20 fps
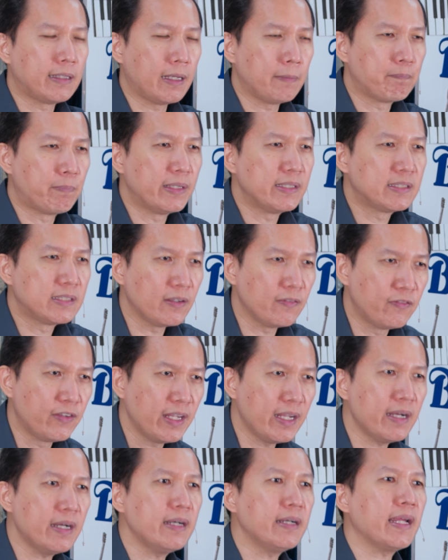they
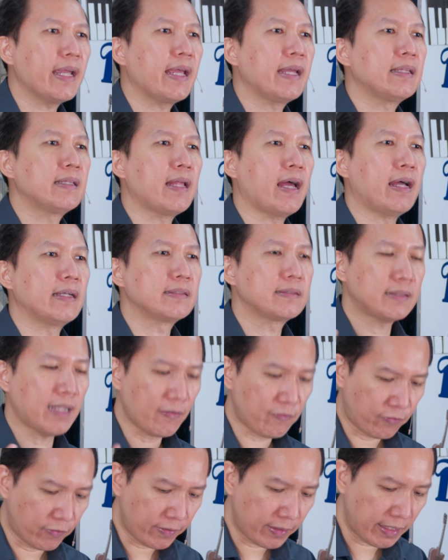persevere in uh,
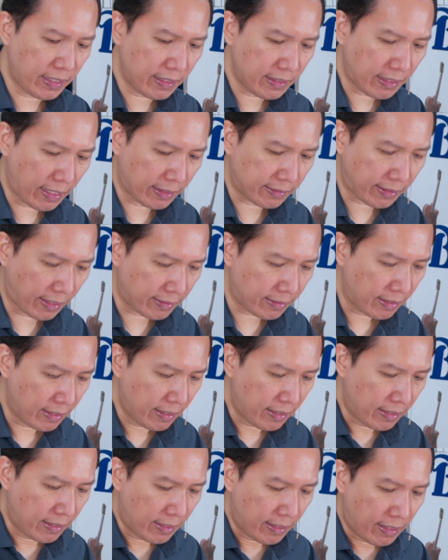suffering, and then
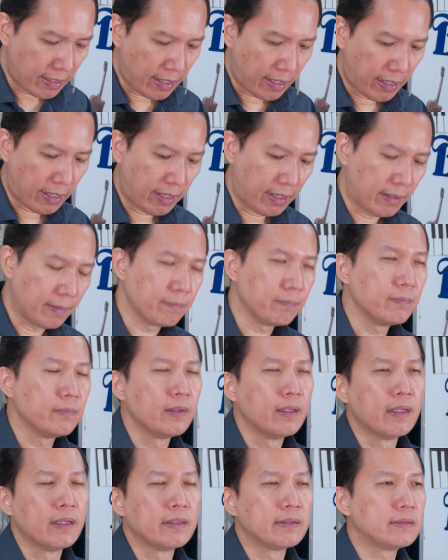um,
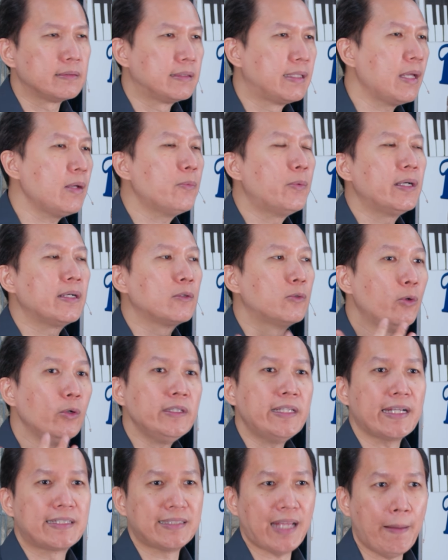they were
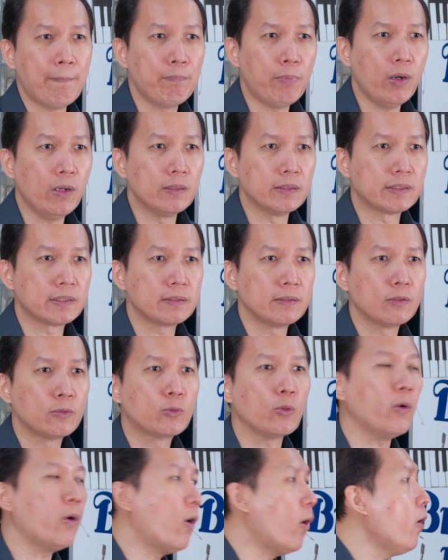good examples
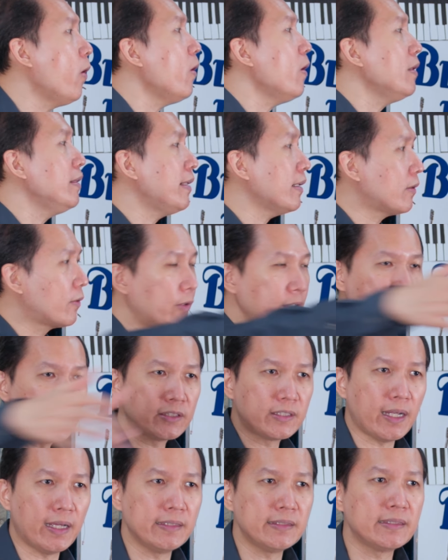to all the
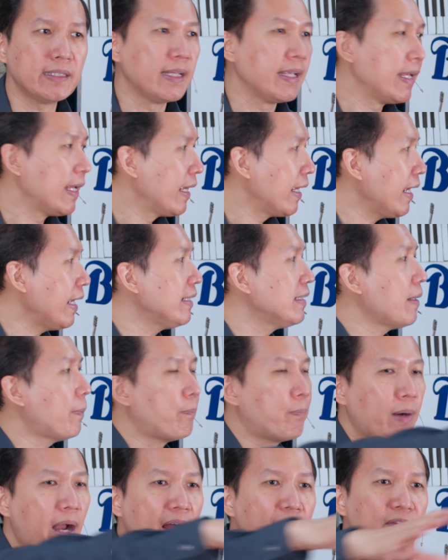Christians in the
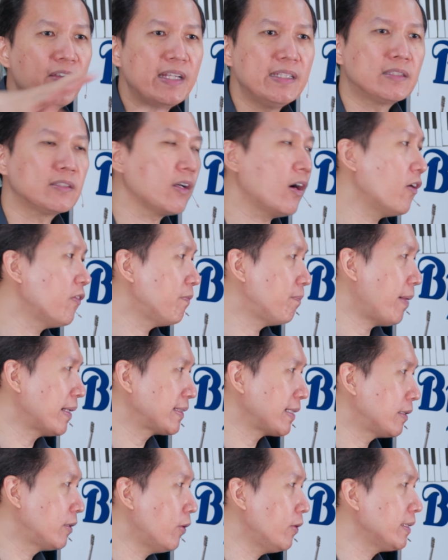province of
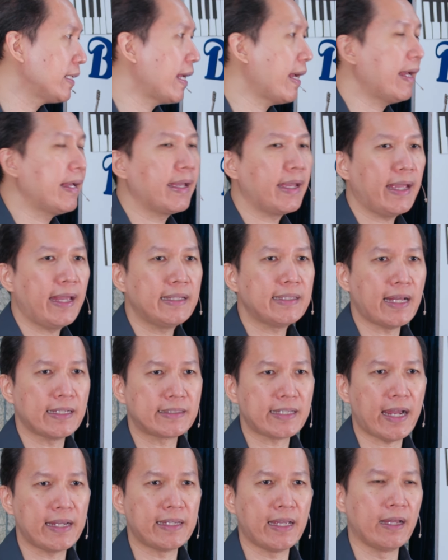Macedonia and
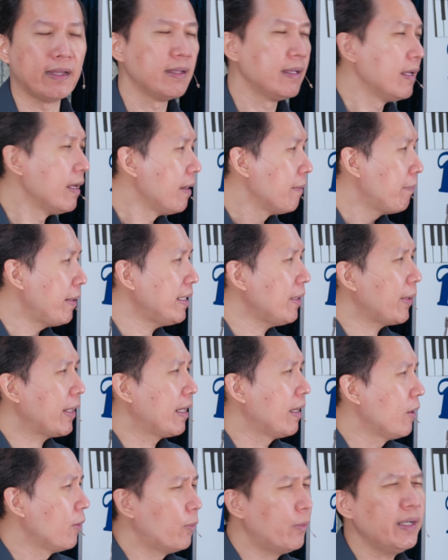Achaia. By the
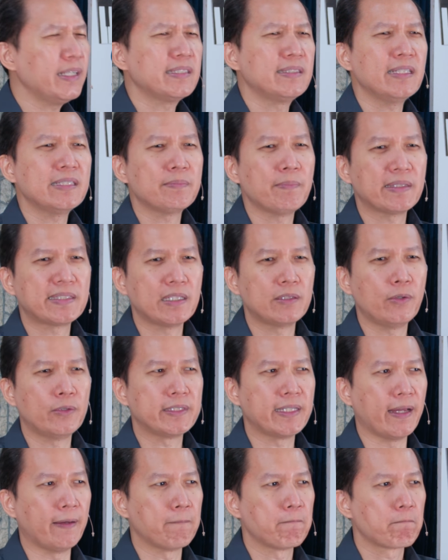way, where is this
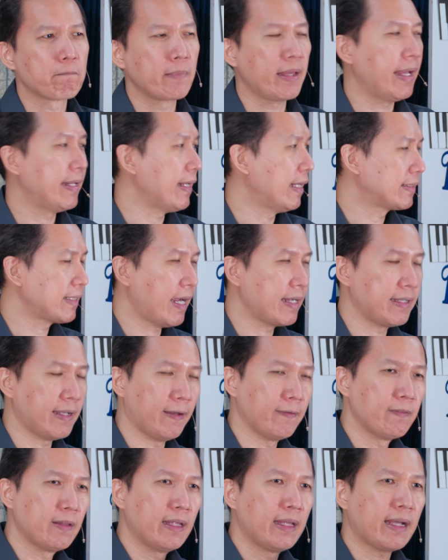Macedonia and
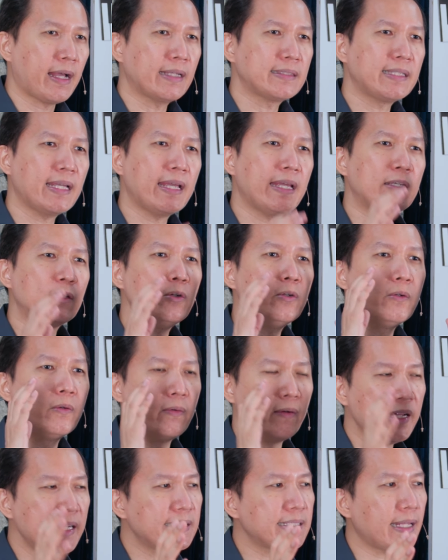Achaia? Kasi yung
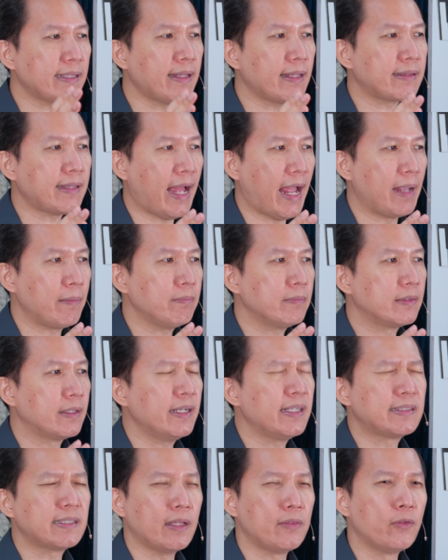Greece at that time,
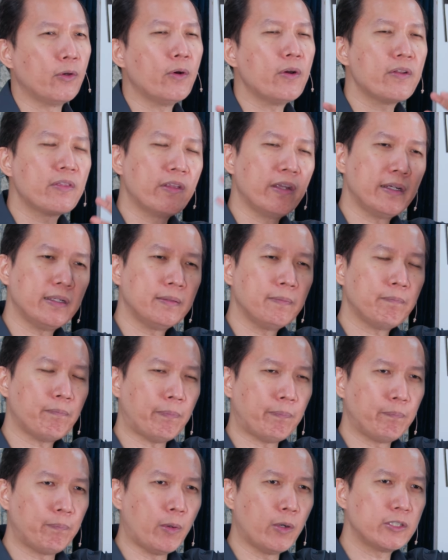there is a northern
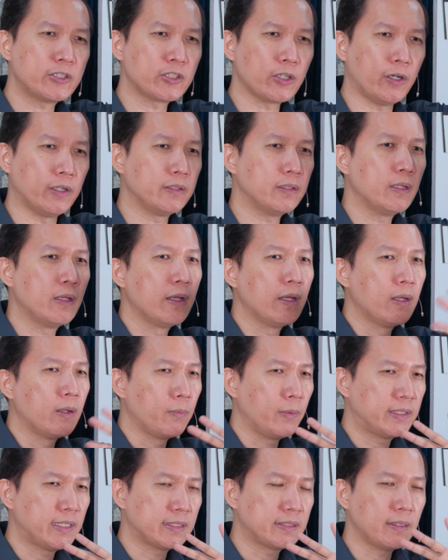portion,
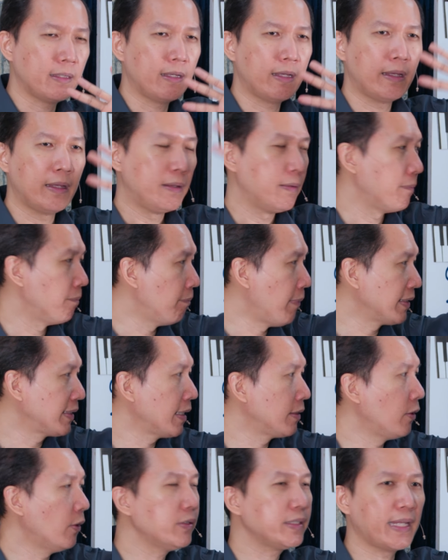which is
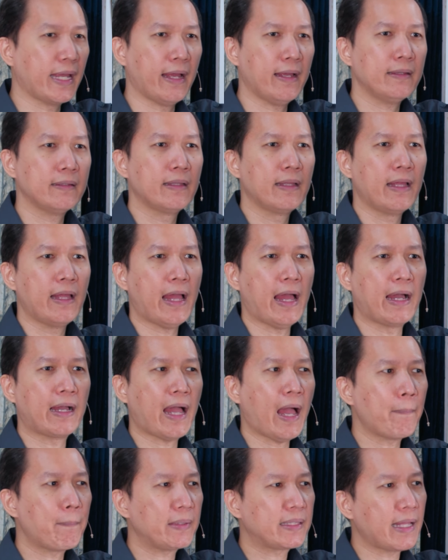Macedonia. Ang
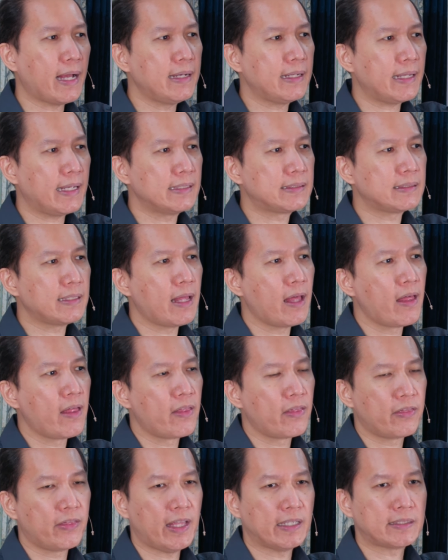capital is
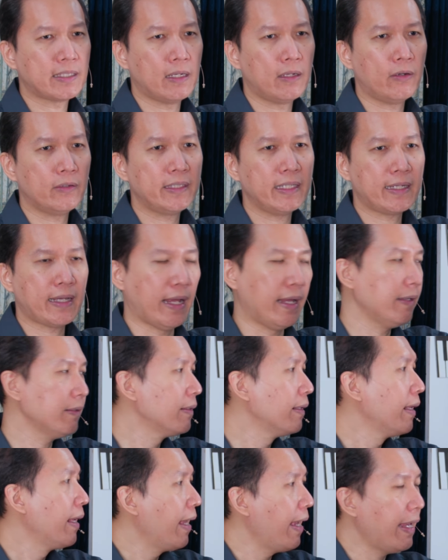Thessalonica.
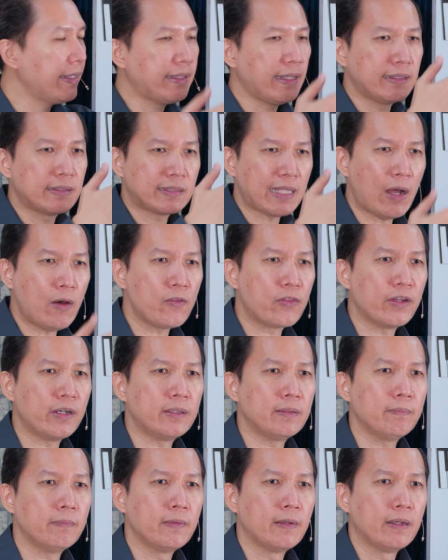And then
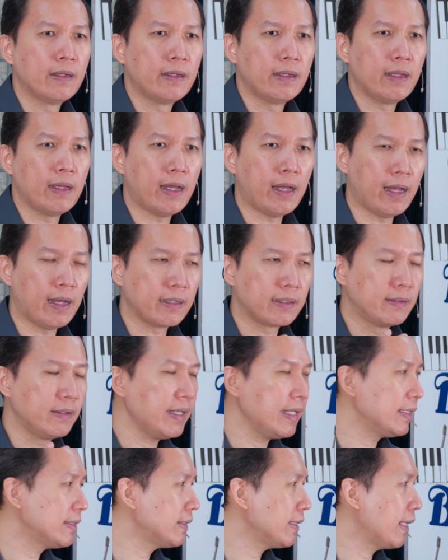southern uh,
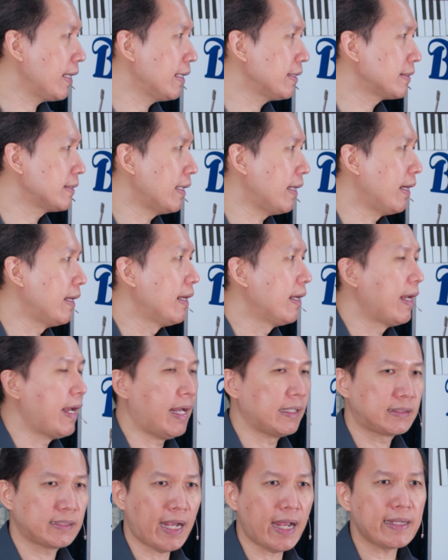Greece is uh,
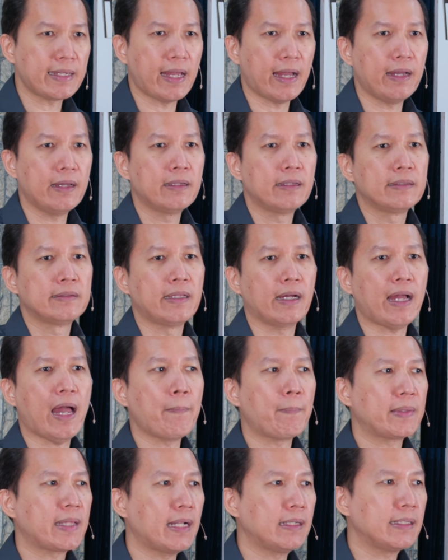Achaia. The
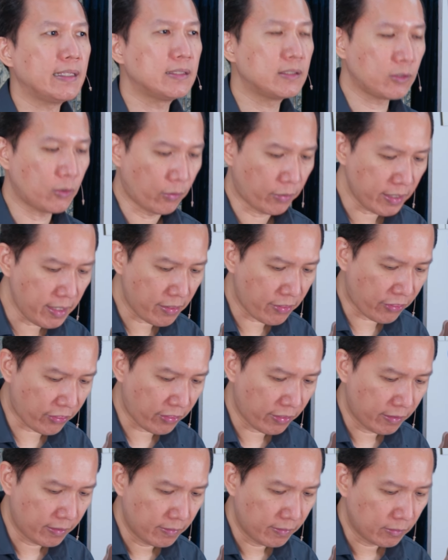capital is Corinth.
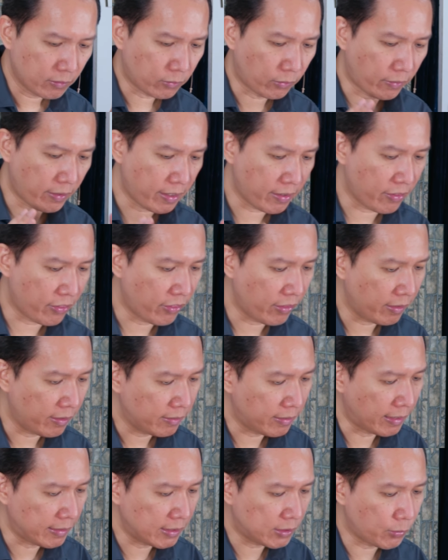Corinth.
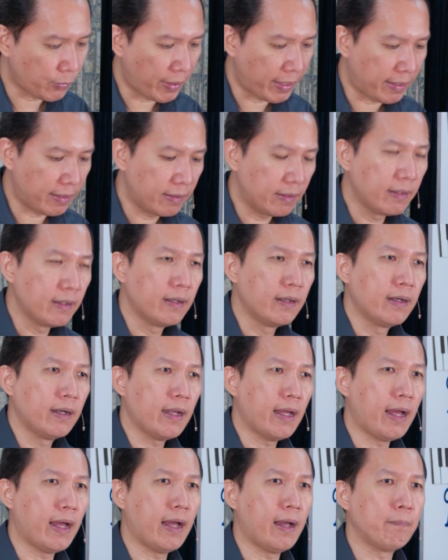That is where
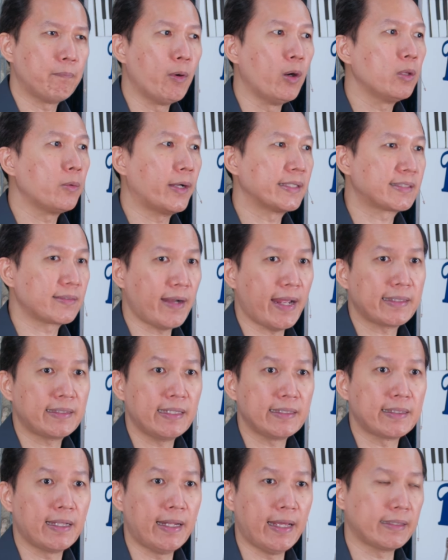uh, Paul was
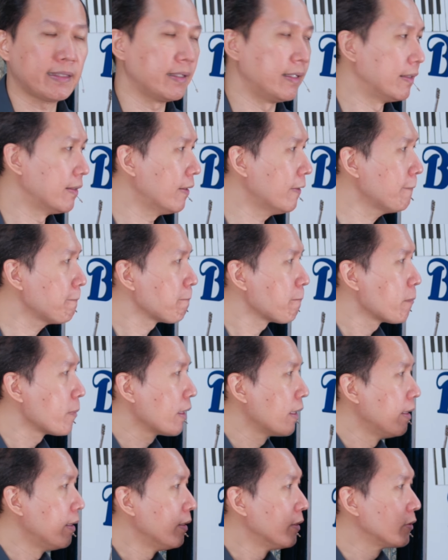writing the letter. No?
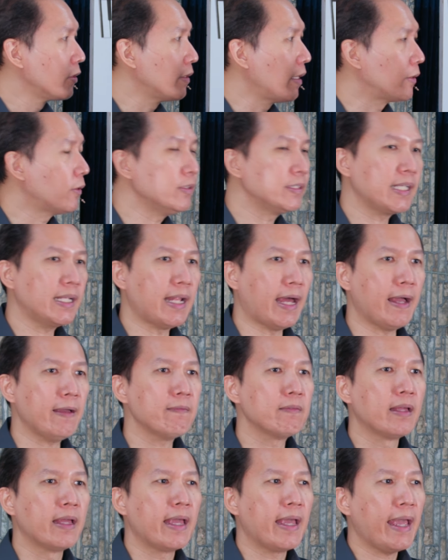So nandun sila.
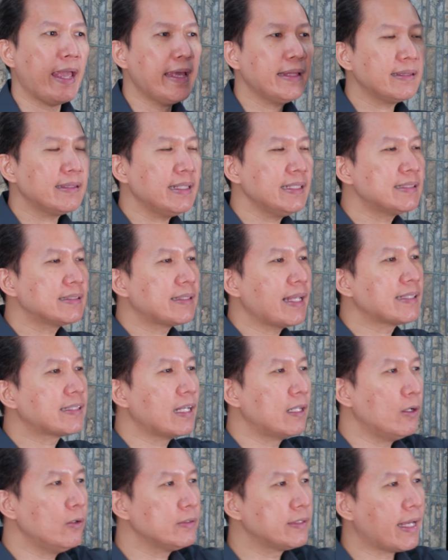And these
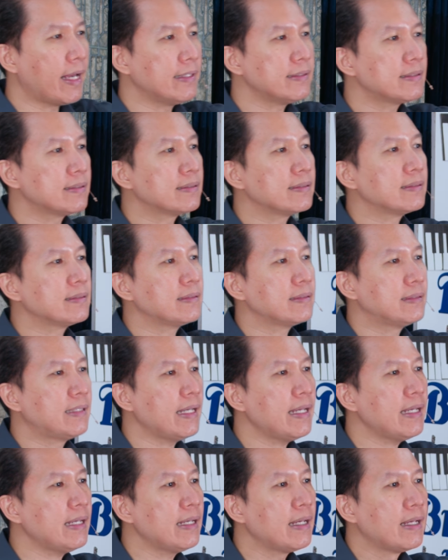Thessalonians,
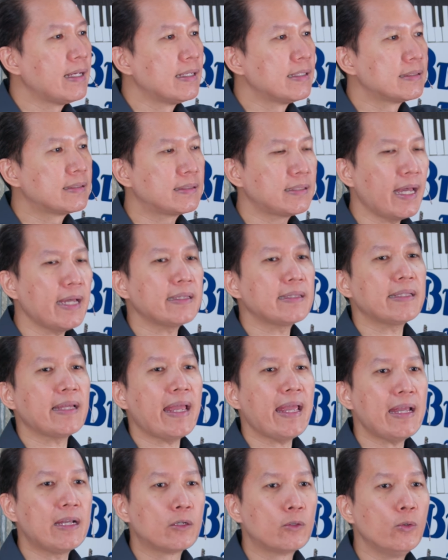they set
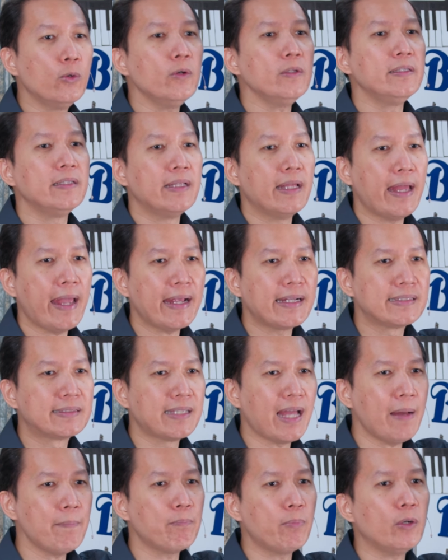a good
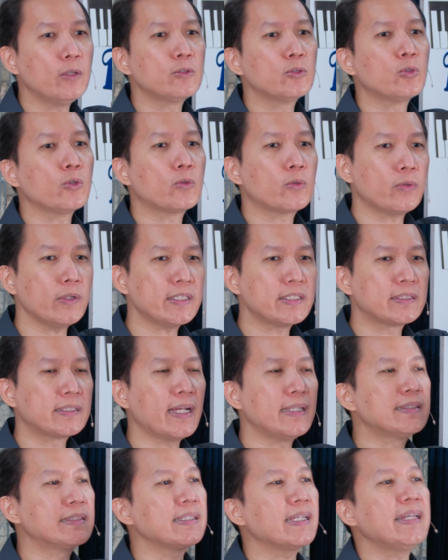example to
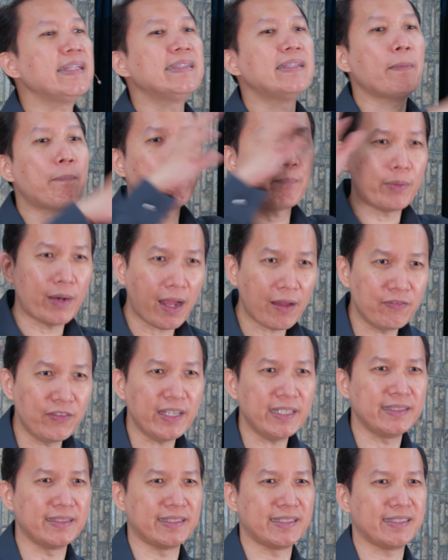Christians in the
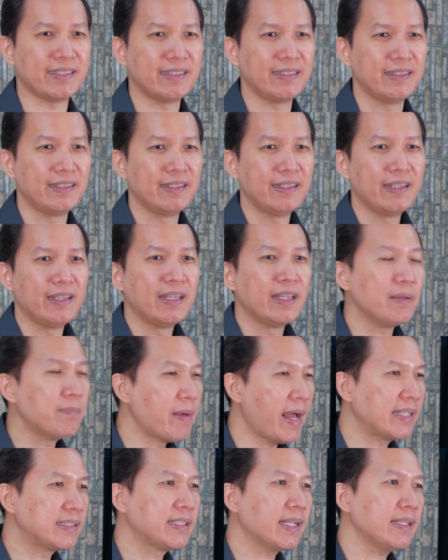province.
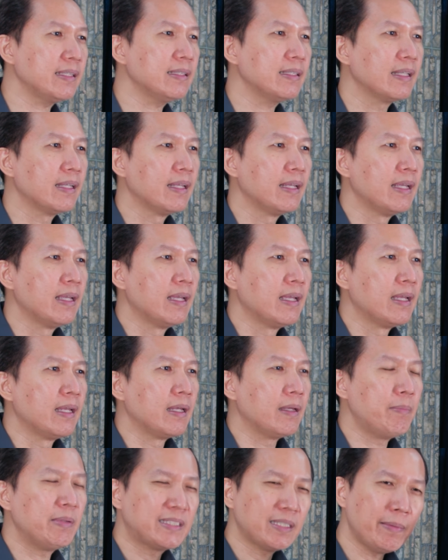Imagine,
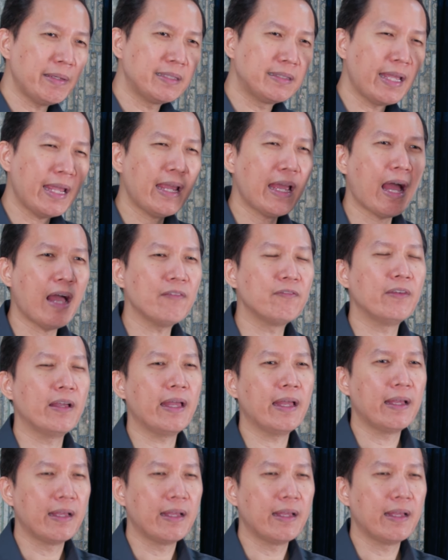ibig sabihin, they have